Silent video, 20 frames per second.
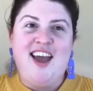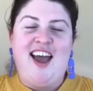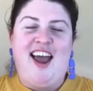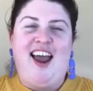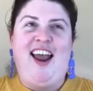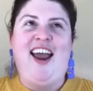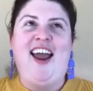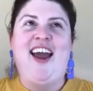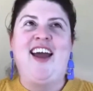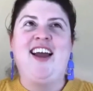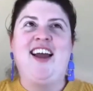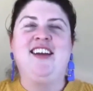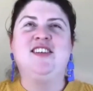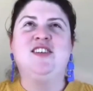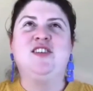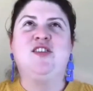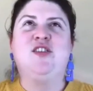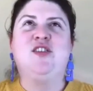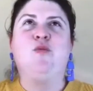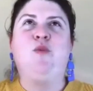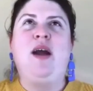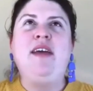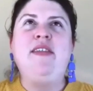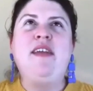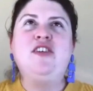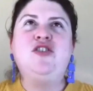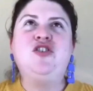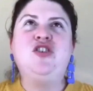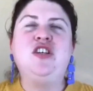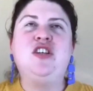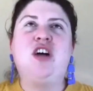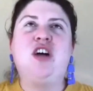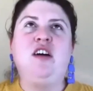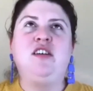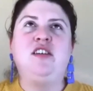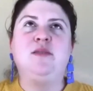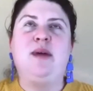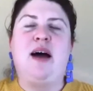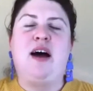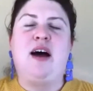And the way that she
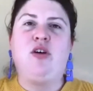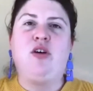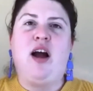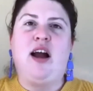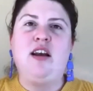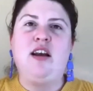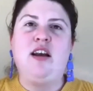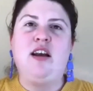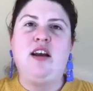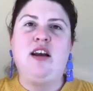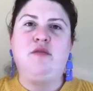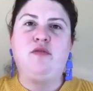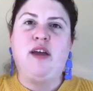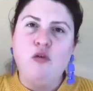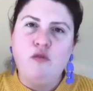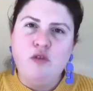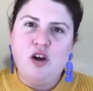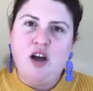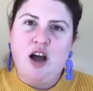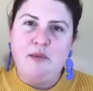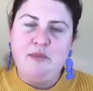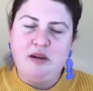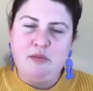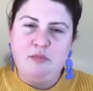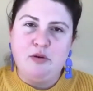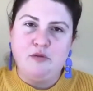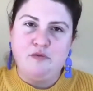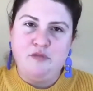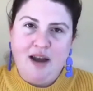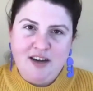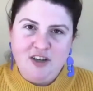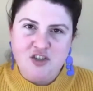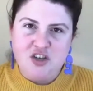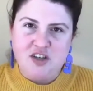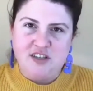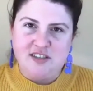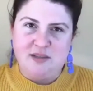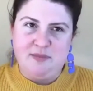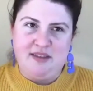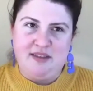talked about kind of like overcoming
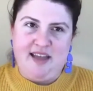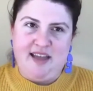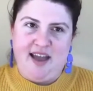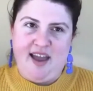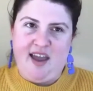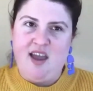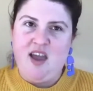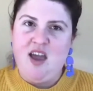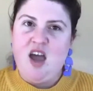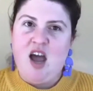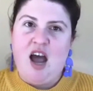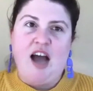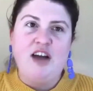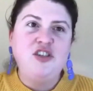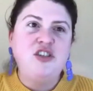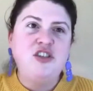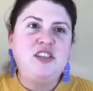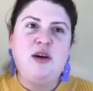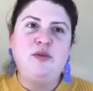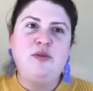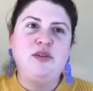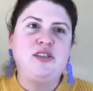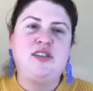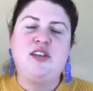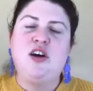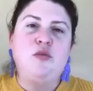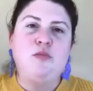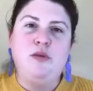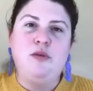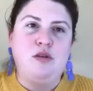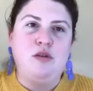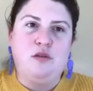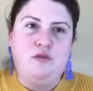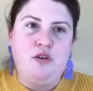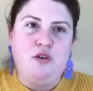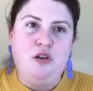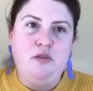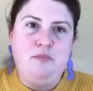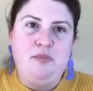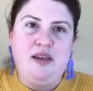perfectionism in that, I just thought was so
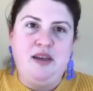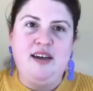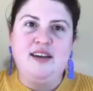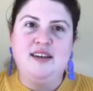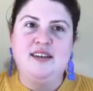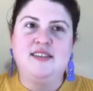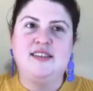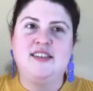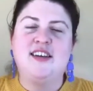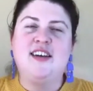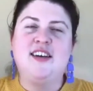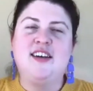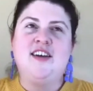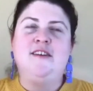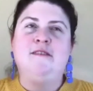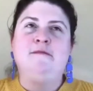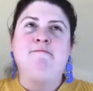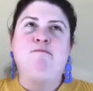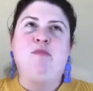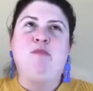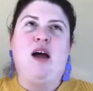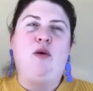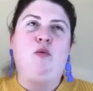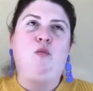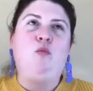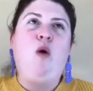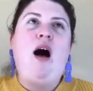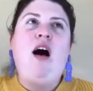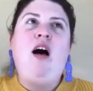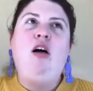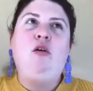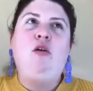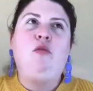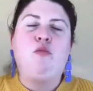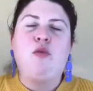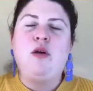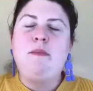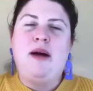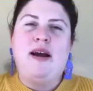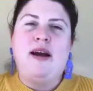beautiful, because while
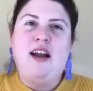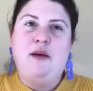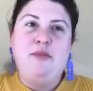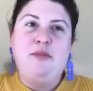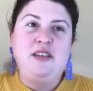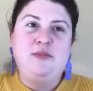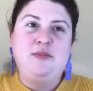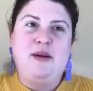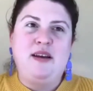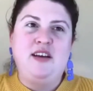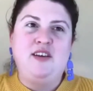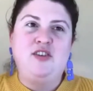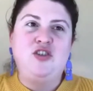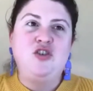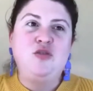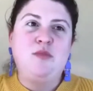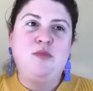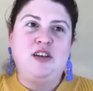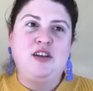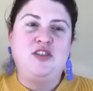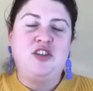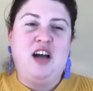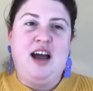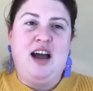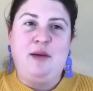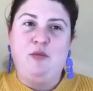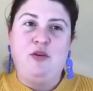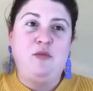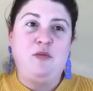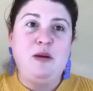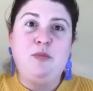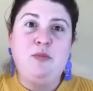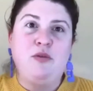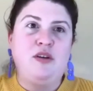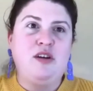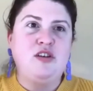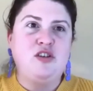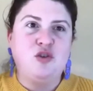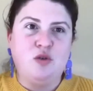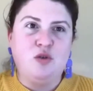we might not be spending too much time with people
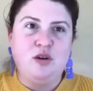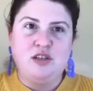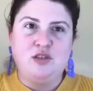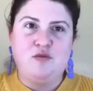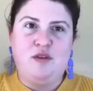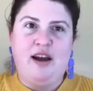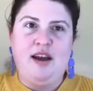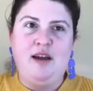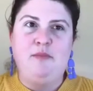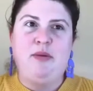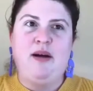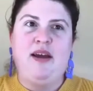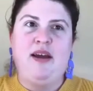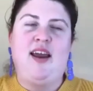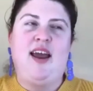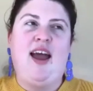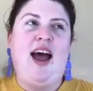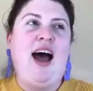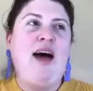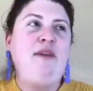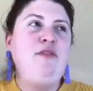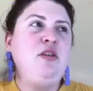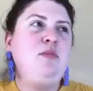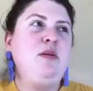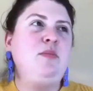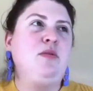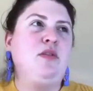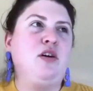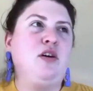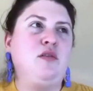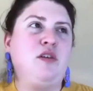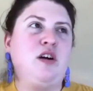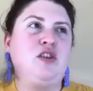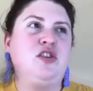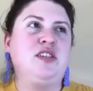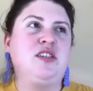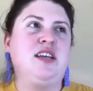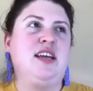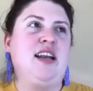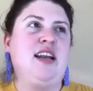indoors, right? But having people over and
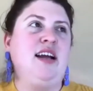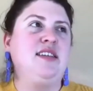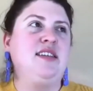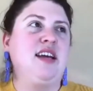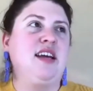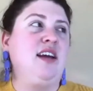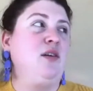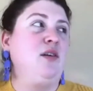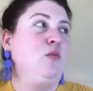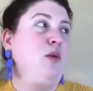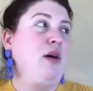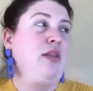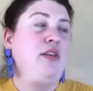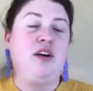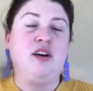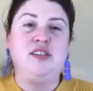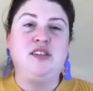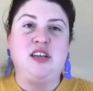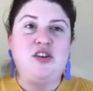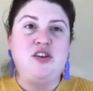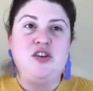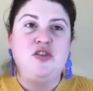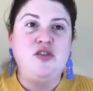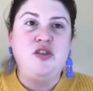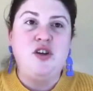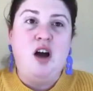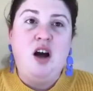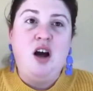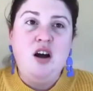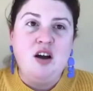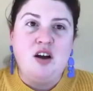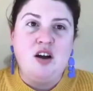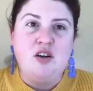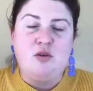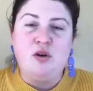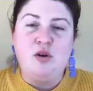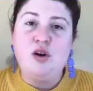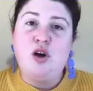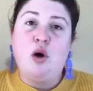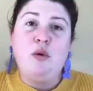just connecting, whether it's in your yard
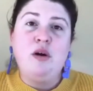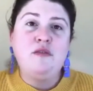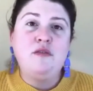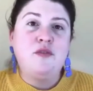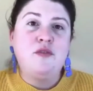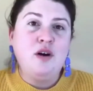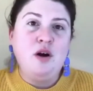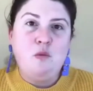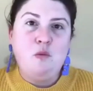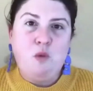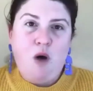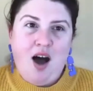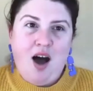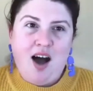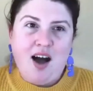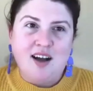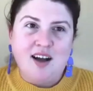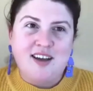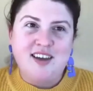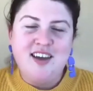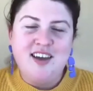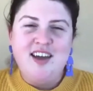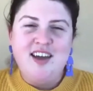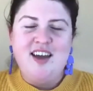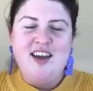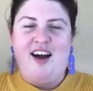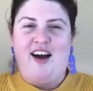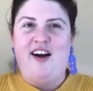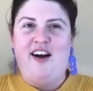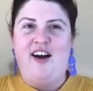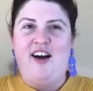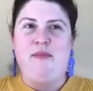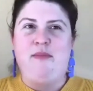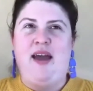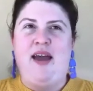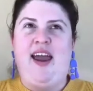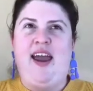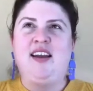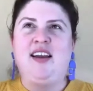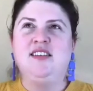or going for a walk,
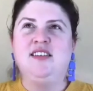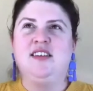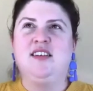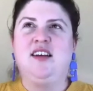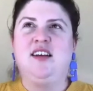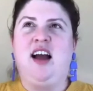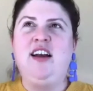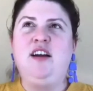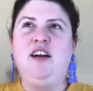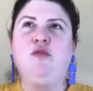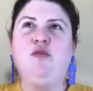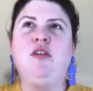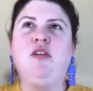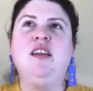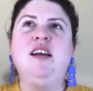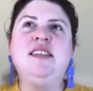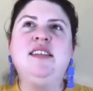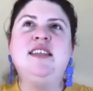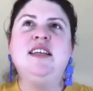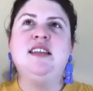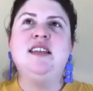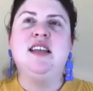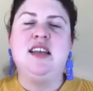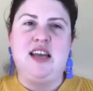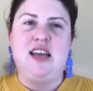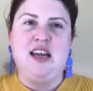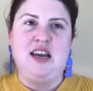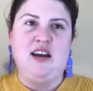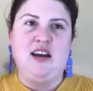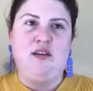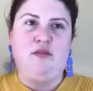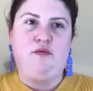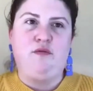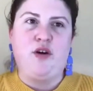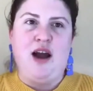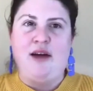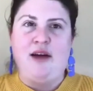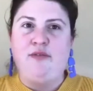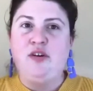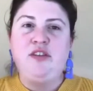and kind of releasing the need for
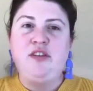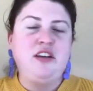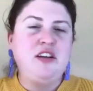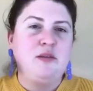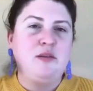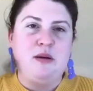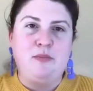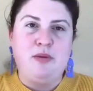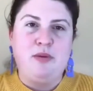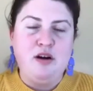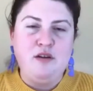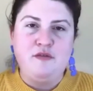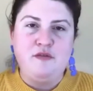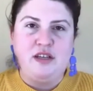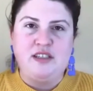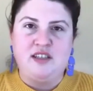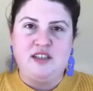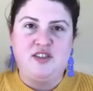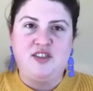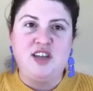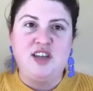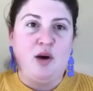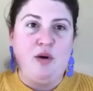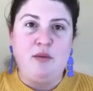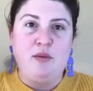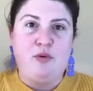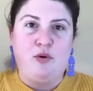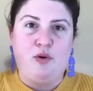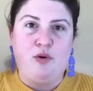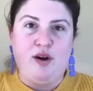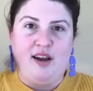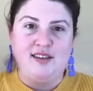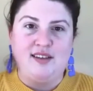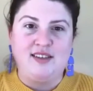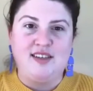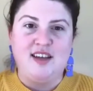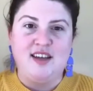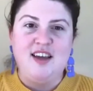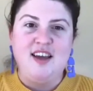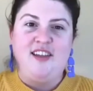everything to be perfect is so important.
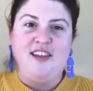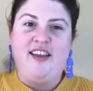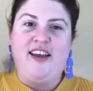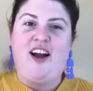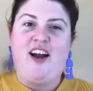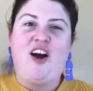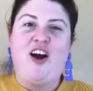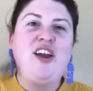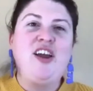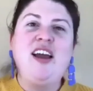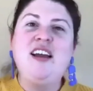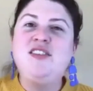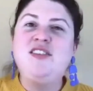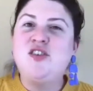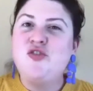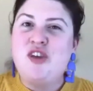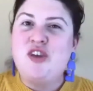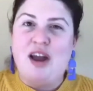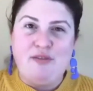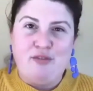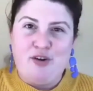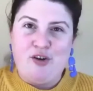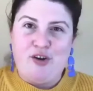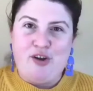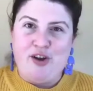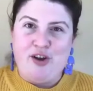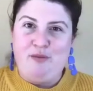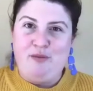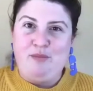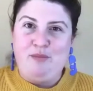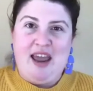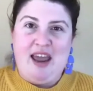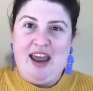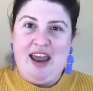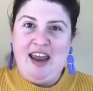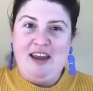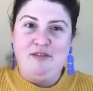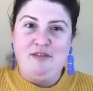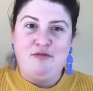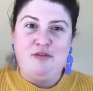Like, our kids are never going to
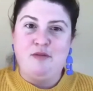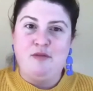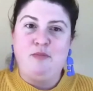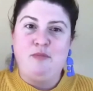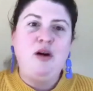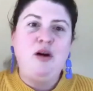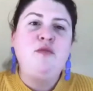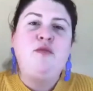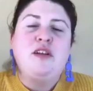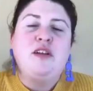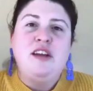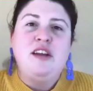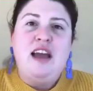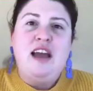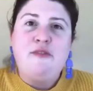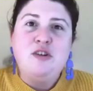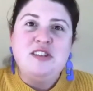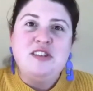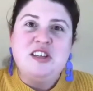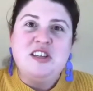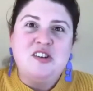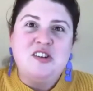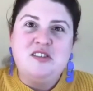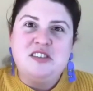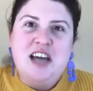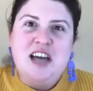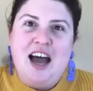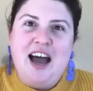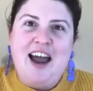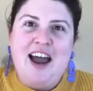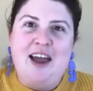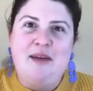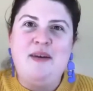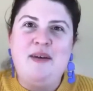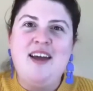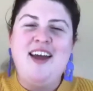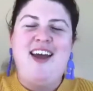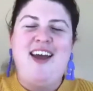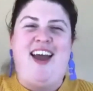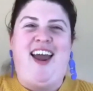behave perfectly every single time,
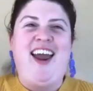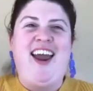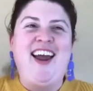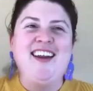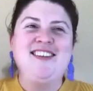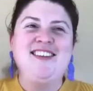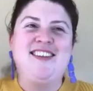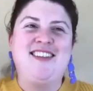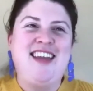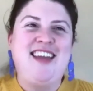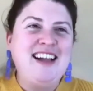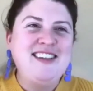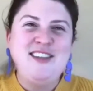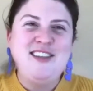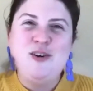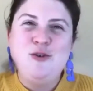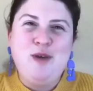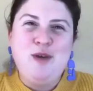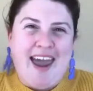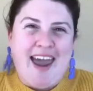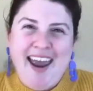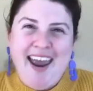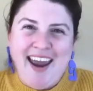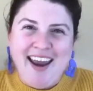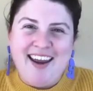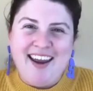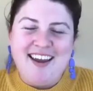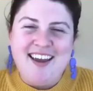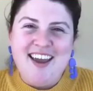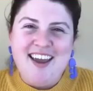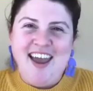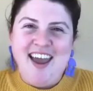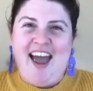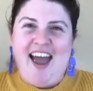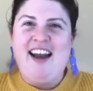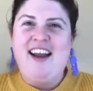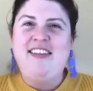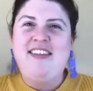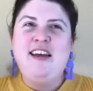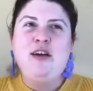and that's okay.
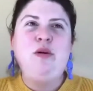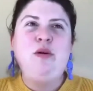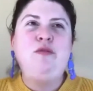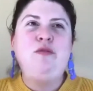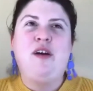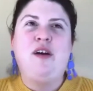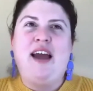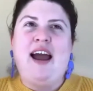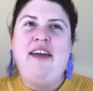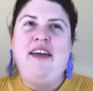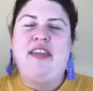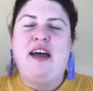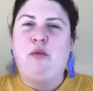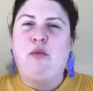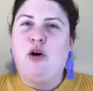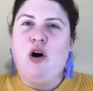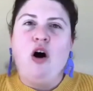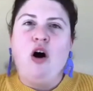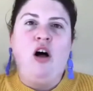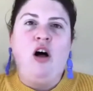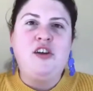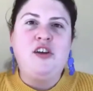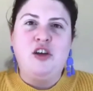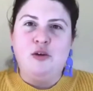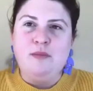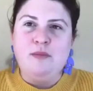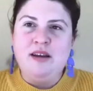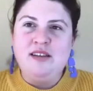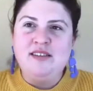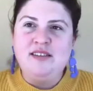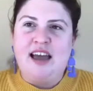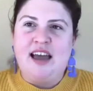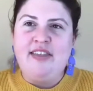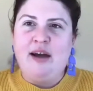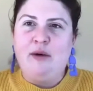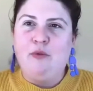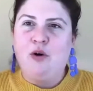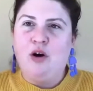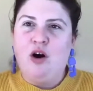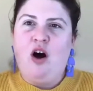And I think we forget that we're all humans and
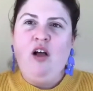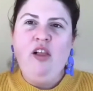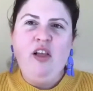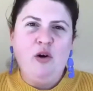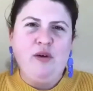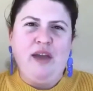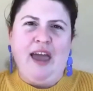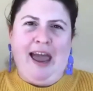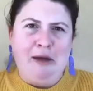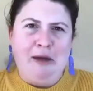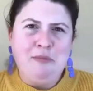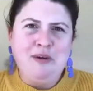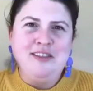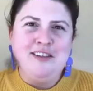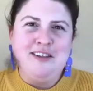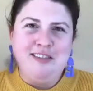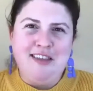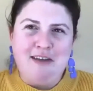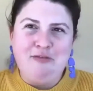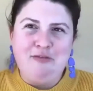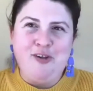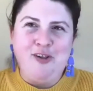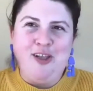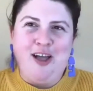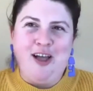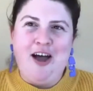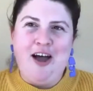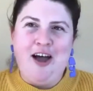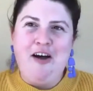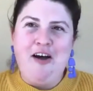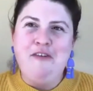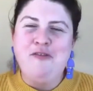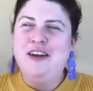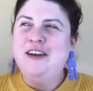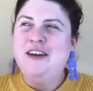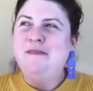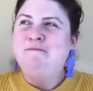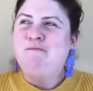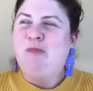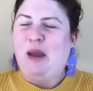that we're all okay with a level of
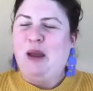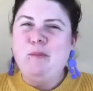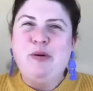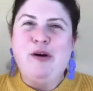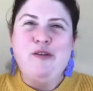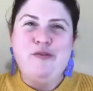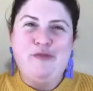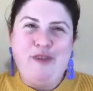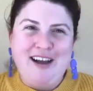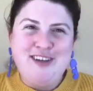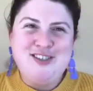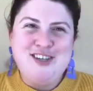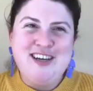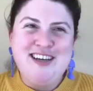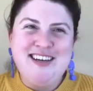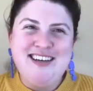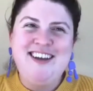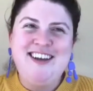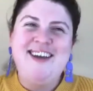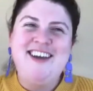imperfection.